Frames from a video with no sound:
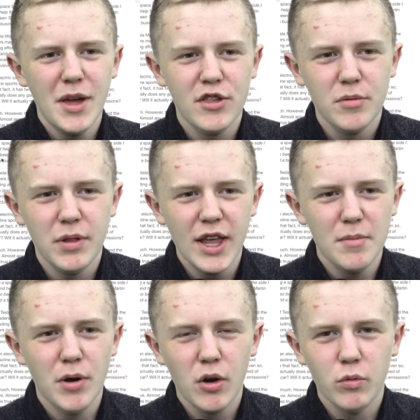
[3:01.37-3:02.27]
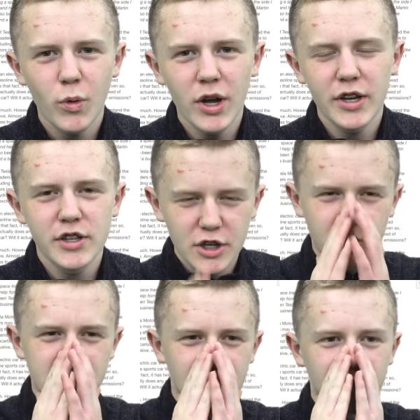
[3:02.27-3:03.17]
Master Plan Part 1,
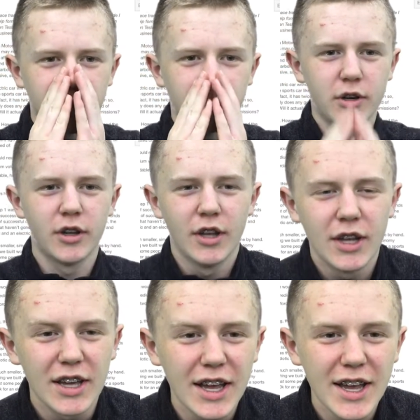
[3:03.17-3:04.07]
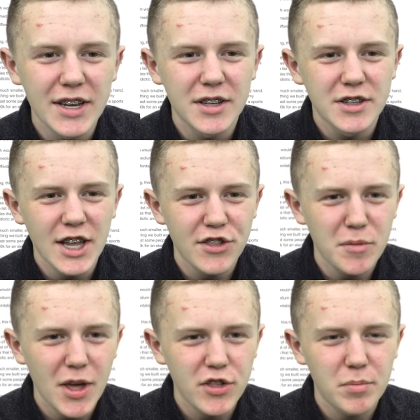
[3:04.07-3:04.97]
don't tell anyone, and
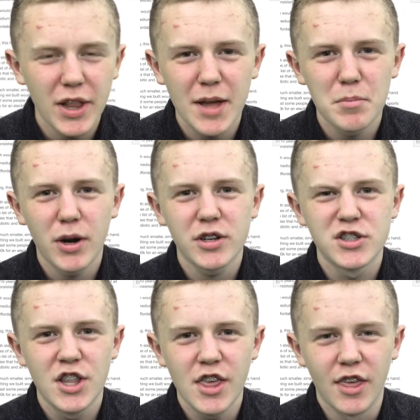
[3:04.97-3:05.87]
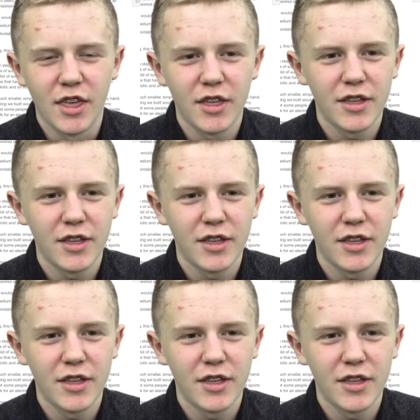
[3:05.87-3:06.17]
Tesla Master Plan Part Deux.